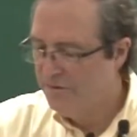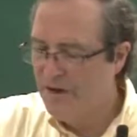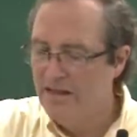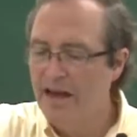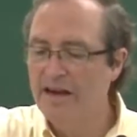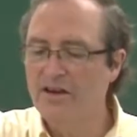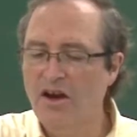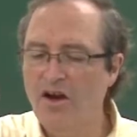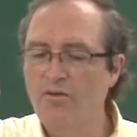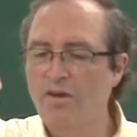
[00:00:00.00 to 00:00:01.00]
if I let it
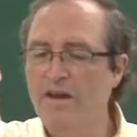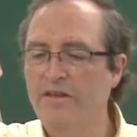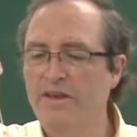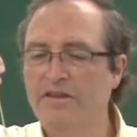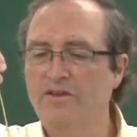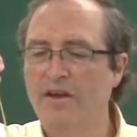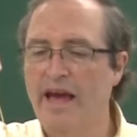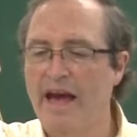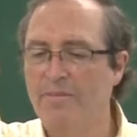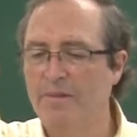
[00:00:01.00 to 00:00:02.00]
go, what do you think is going to
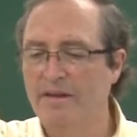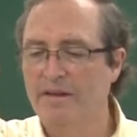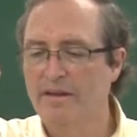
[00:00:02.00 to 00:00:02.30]
happen?